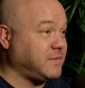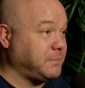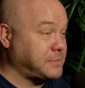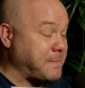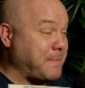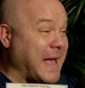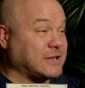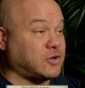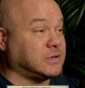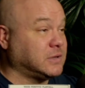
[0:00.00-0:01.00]

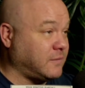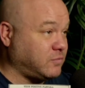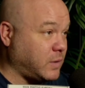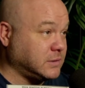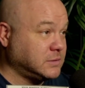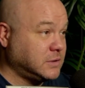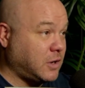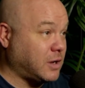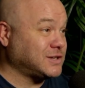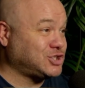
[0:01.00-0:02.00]
impact on a loved one,
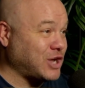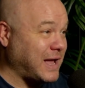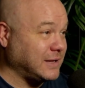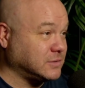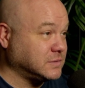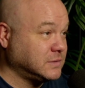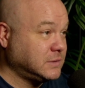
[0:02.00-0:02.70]
on a child.